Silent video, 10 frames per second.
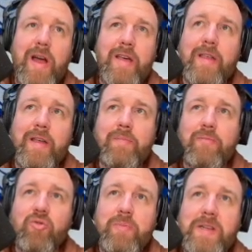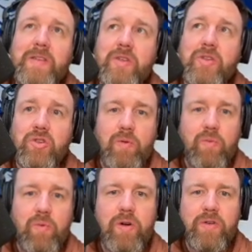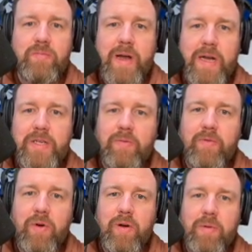I think Mason is just a worse matchup for him.